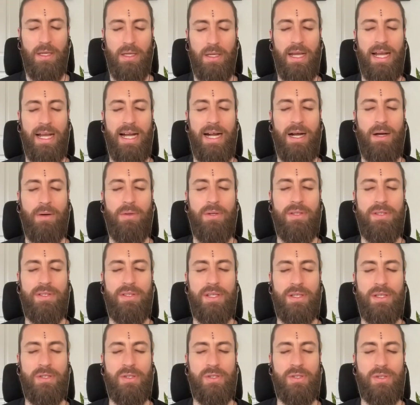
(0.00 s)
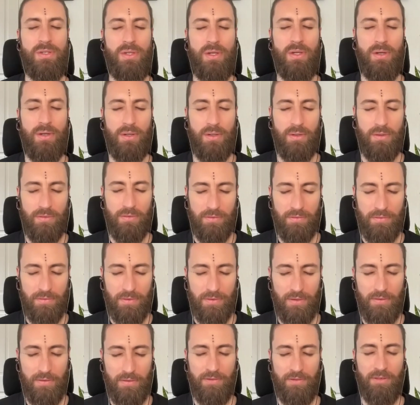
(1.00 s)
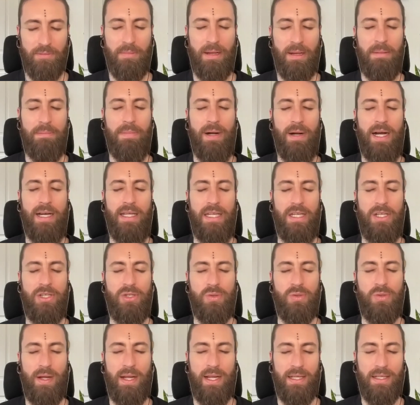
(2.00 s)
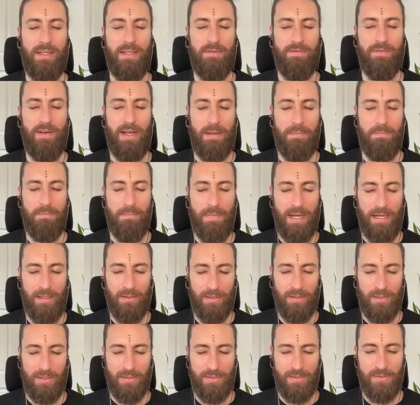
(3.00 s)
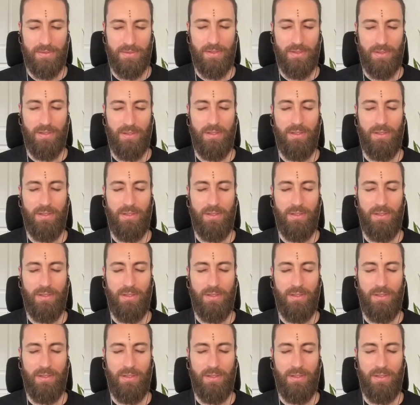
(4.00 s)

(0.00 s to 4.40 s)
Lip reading: how does it serve for my body trying to find balance?